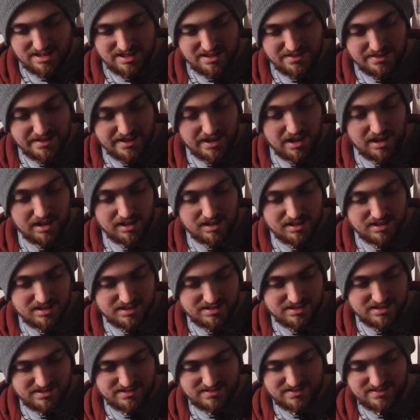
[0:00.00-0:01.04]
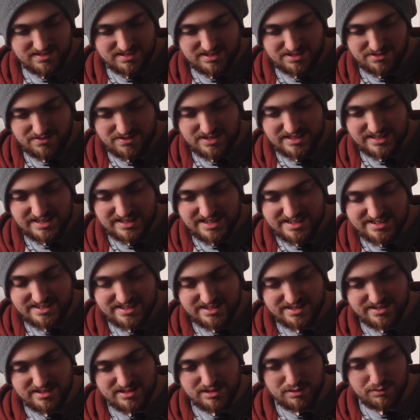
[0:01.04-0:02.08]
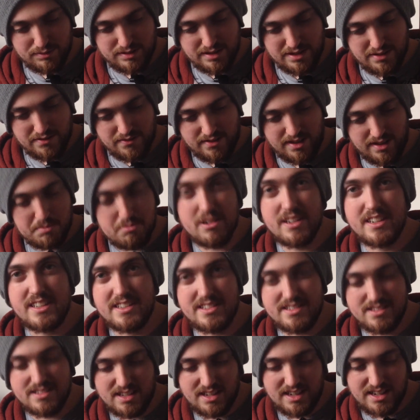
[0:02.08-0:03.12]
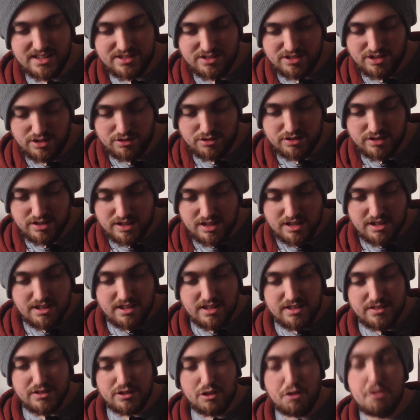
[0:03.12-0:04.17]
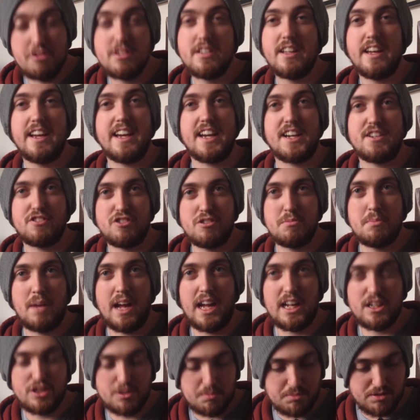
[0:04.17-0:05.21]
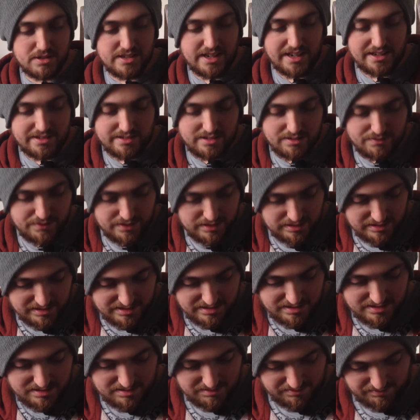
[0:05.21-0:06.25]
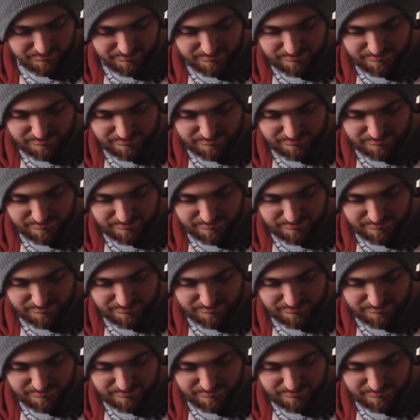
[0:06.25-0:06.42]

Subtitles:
they are. So that's really nice, and it's lovely fabric inside, you know, to go in that extra mile to protect your filters.